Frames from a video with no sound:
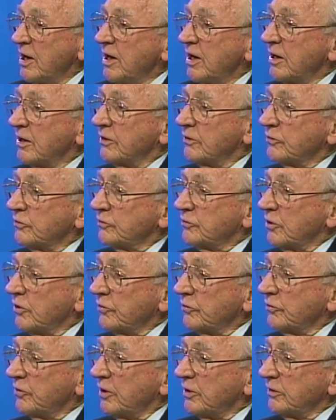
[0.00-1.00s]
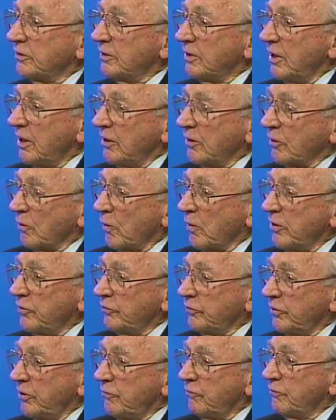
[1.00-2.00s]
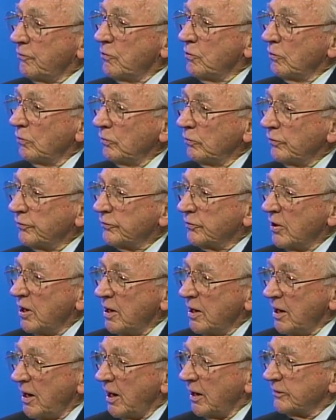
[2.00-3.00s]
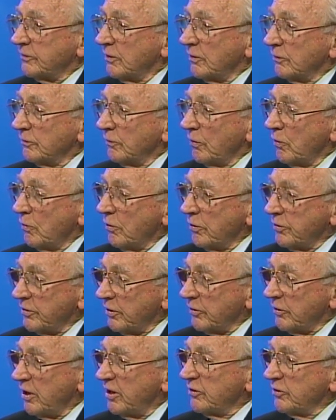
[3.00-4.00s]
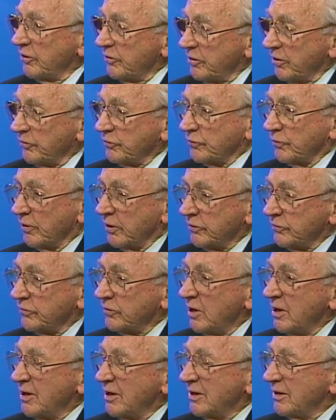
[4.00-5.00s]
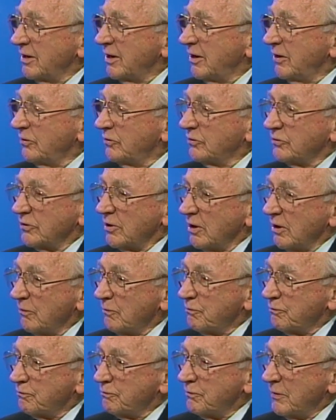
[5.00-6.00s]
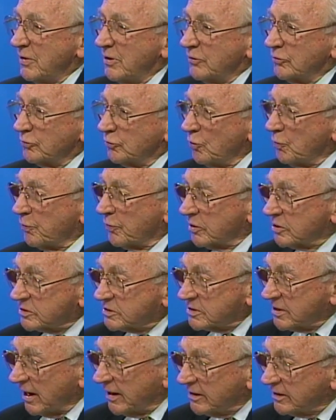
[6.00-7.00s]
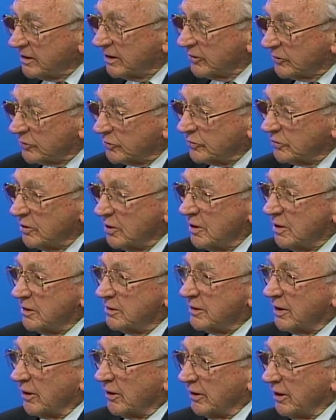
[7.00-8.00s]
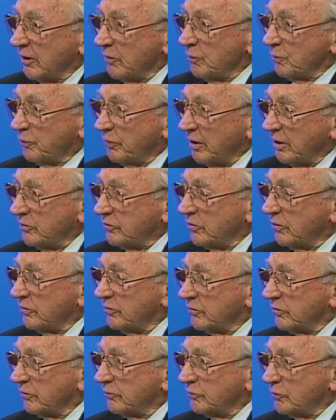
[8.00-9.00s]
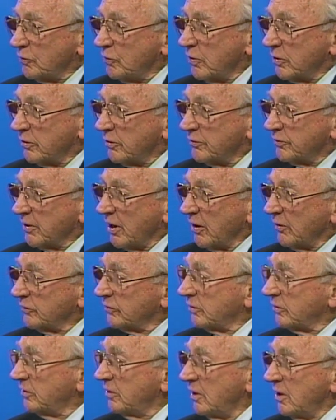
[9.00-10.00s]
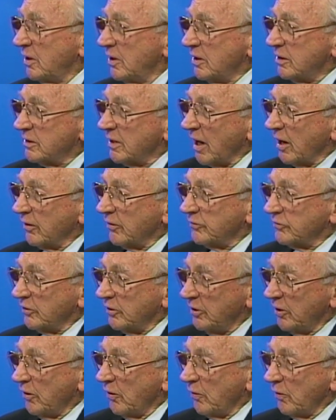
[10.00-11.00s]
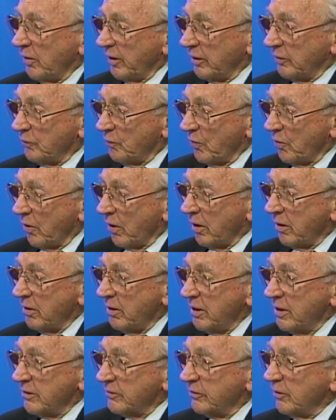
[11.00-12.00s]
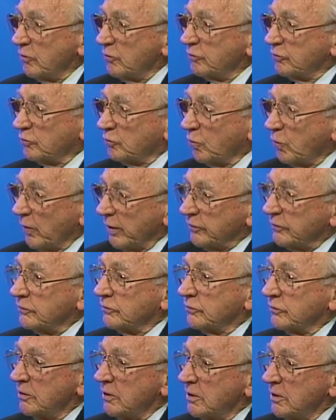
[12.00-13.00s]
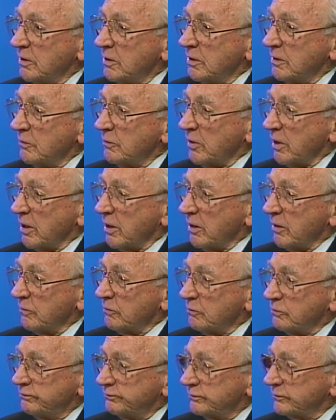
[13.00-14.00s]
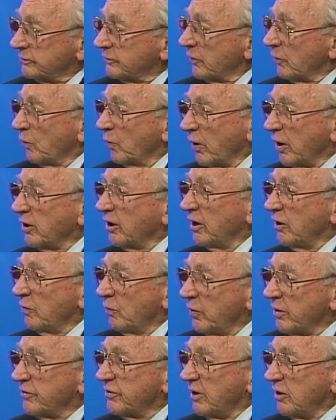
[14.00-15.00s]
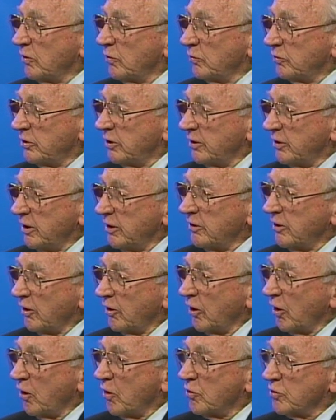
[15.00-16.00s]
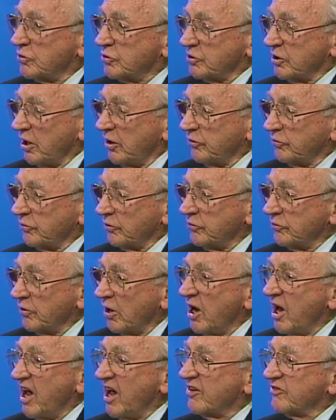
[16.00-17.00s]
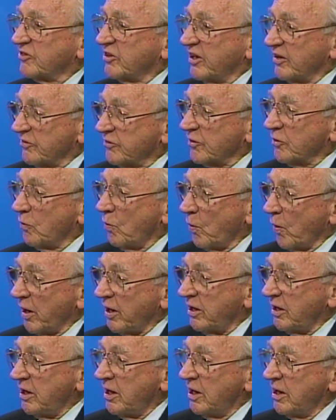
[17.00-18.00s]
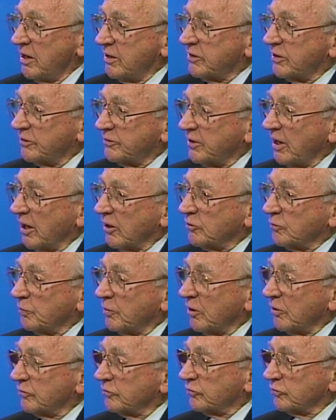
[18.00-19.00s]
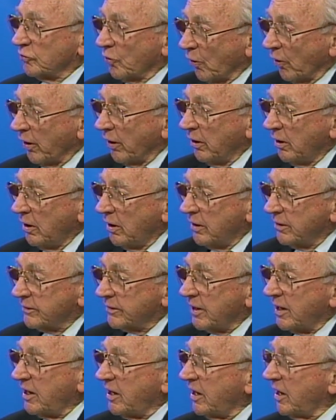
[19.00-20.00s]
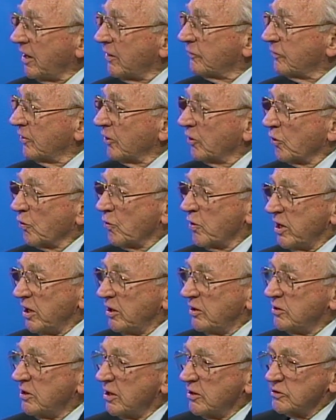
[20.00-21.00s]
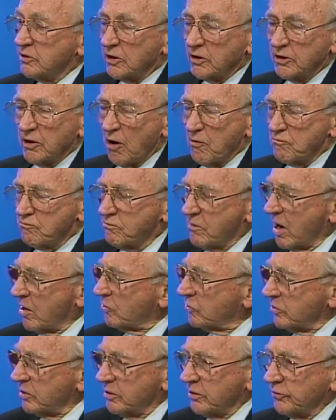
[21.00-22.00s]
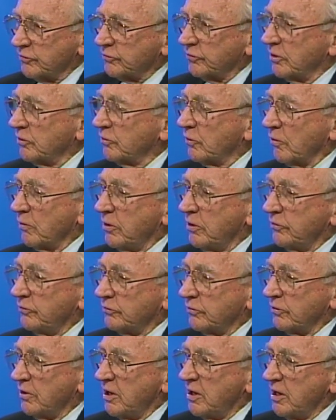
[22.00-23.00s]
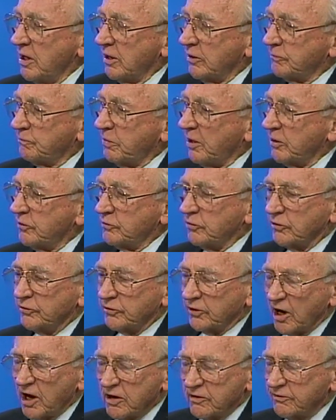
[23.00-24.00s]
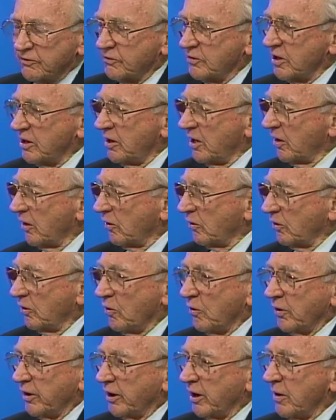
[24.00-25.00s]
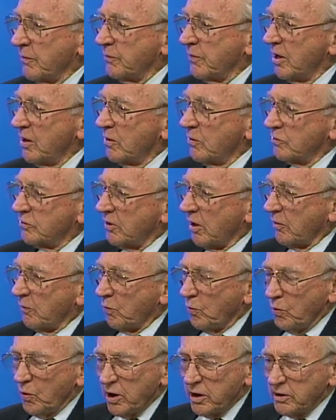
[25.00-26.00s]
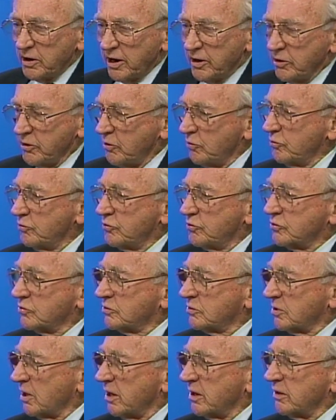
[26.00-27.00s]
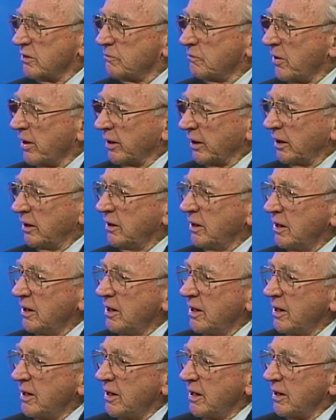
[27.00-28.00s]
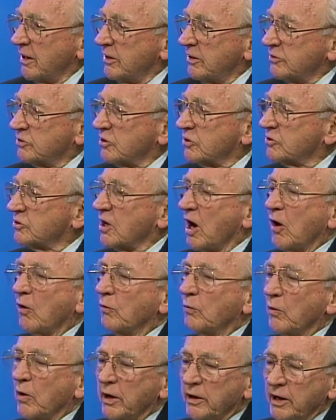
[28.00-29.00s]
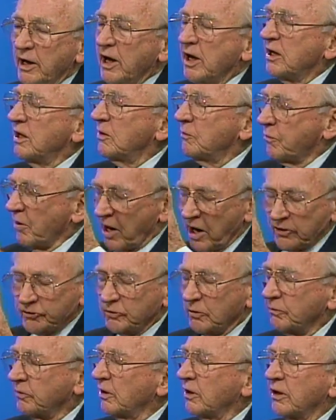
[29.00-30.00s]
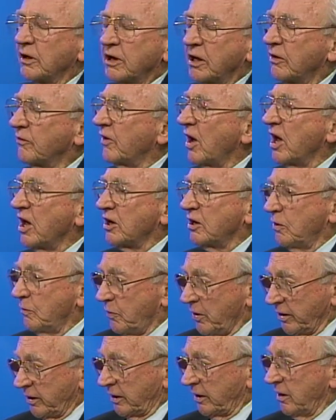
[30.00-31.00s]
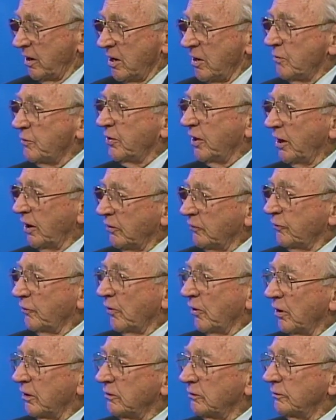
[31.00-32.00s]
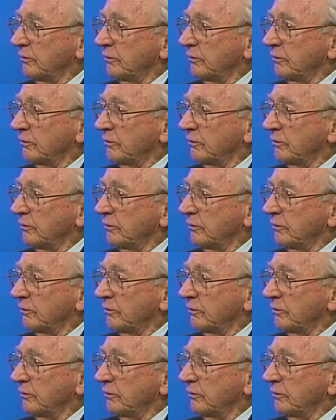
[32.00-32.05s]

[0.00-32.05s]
It is just that the crazy fools at the lower end of districts, these uh, superintendents right. that are getting pensions of $200,000 a year and more, those twits. Uh, working with the union in the negotiations, have given away the taxpayer's store. Right. They have agreed to a mountainous increase in pensions every year going up uh, one huge ton of money, and it just outrun any possibility of anybody right, paying that, for it.